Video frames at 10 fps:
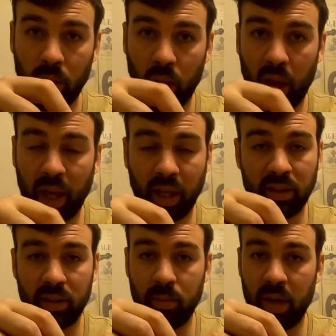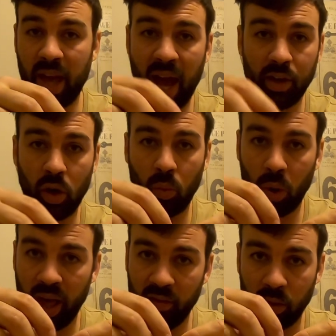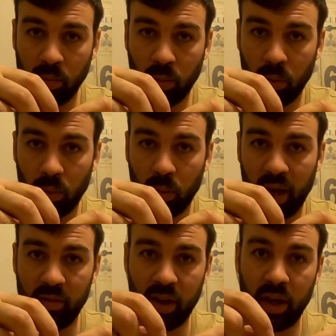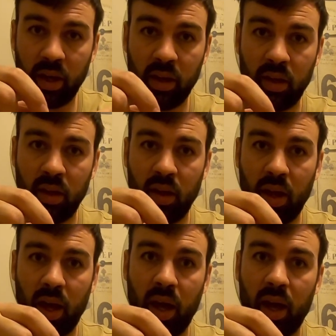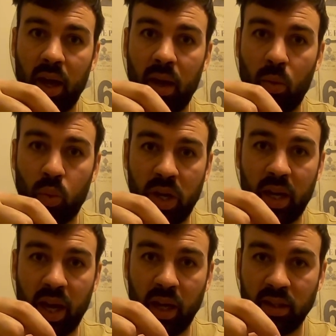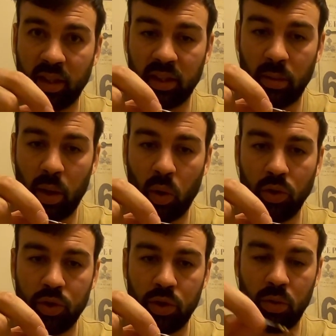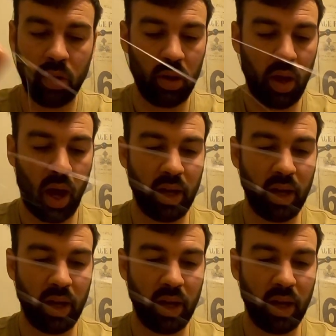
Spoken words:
and I can simply add on whatever weak link system I want to. And the